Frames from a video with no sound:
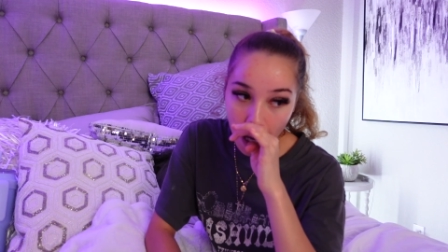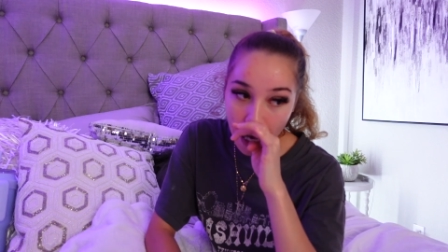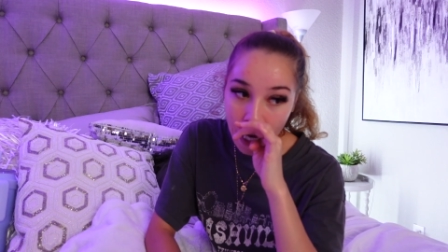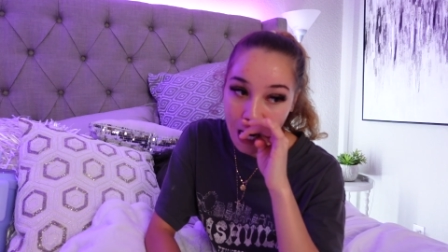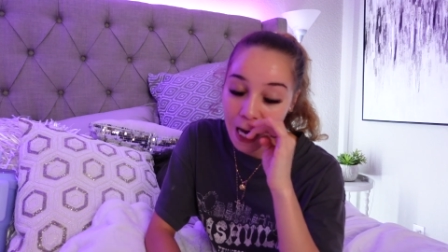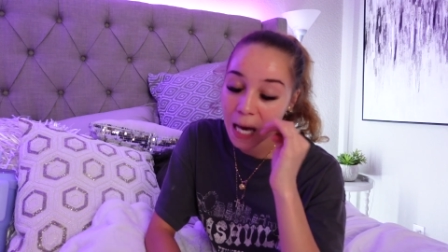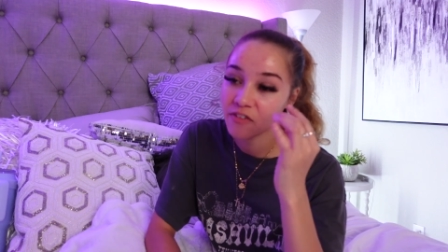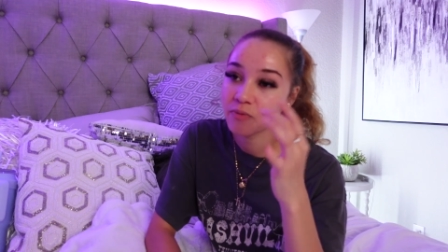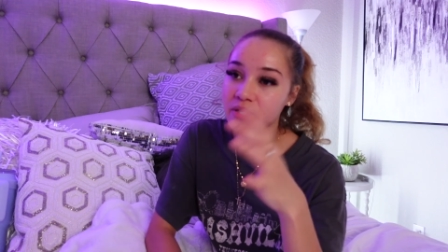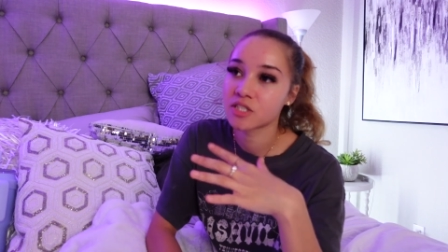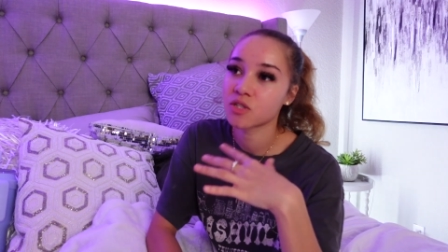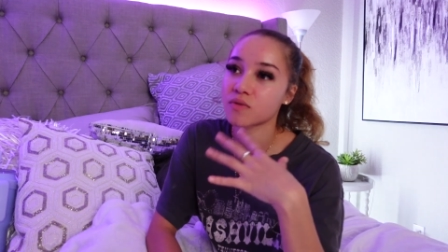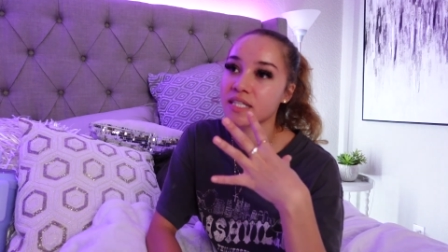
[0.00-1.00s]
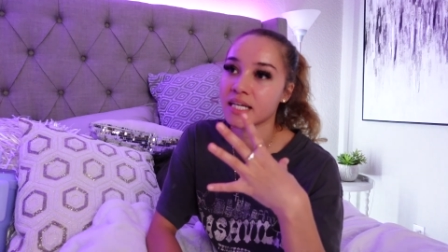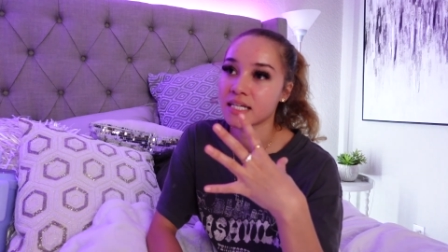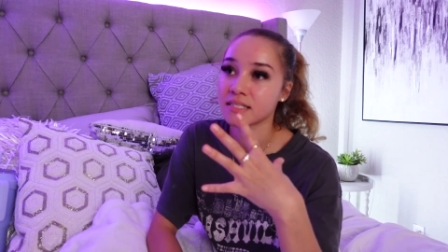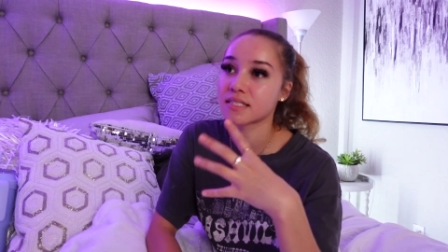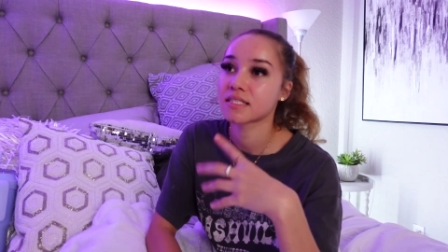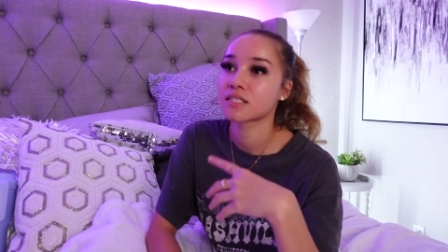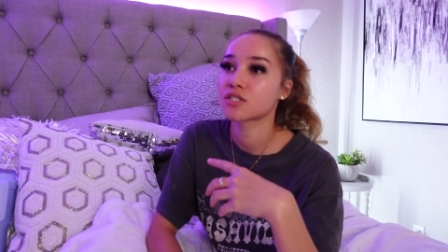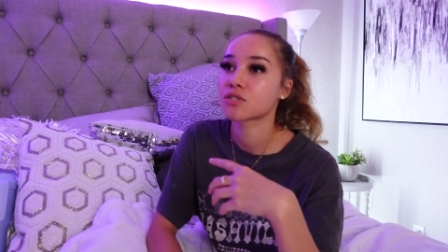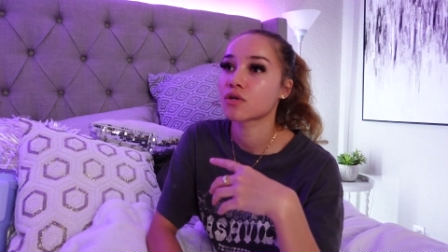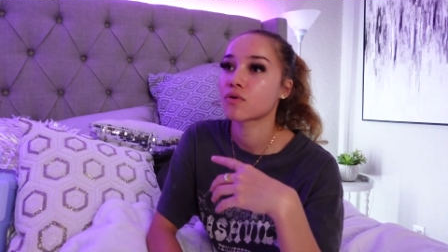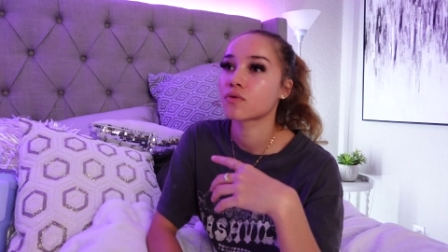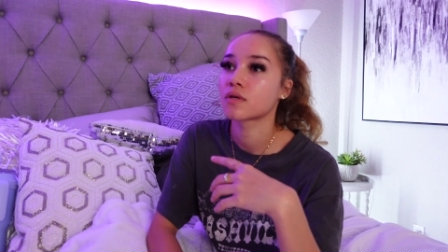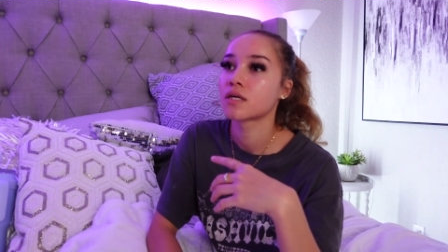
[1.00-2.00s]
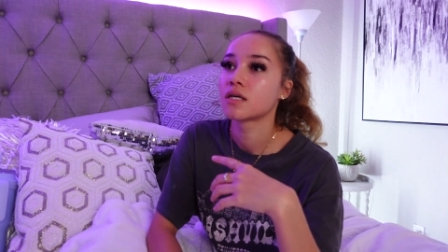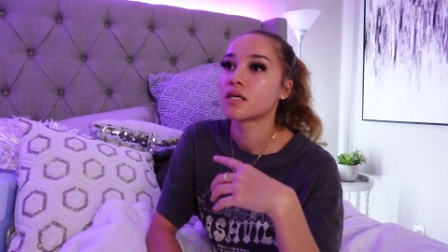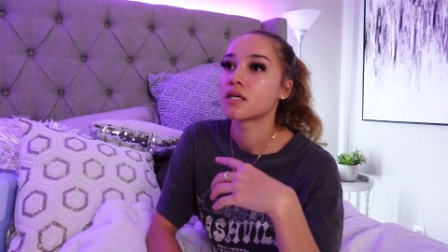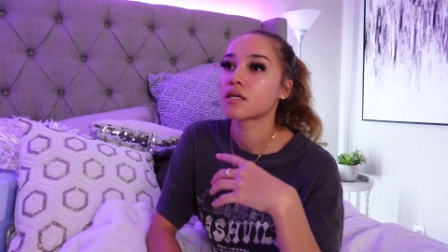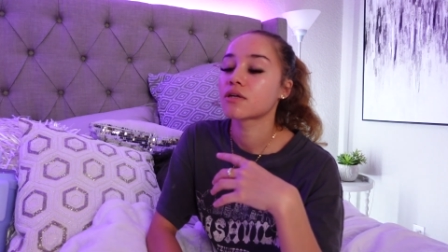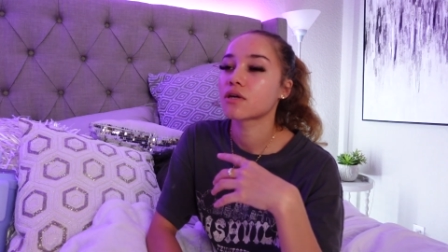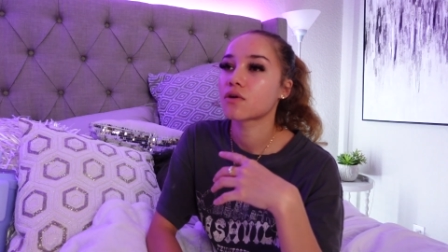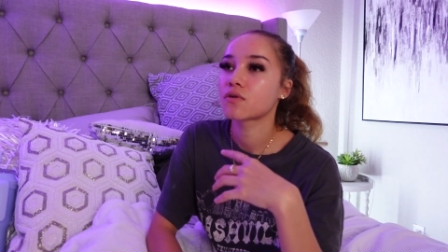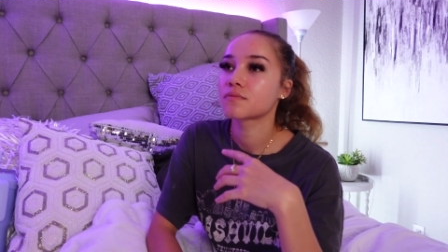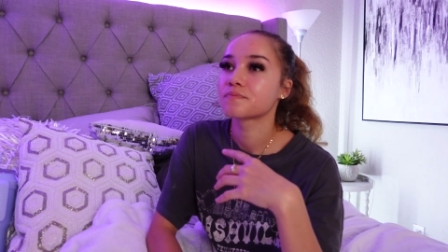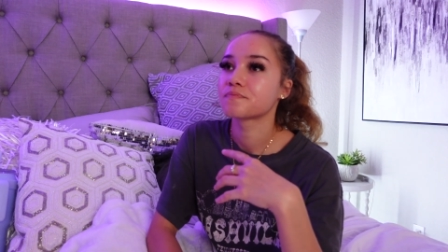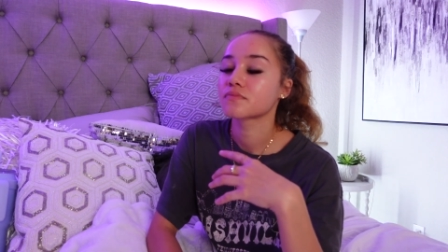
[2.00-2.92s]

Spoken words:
And I haven't been so tense and so, you know,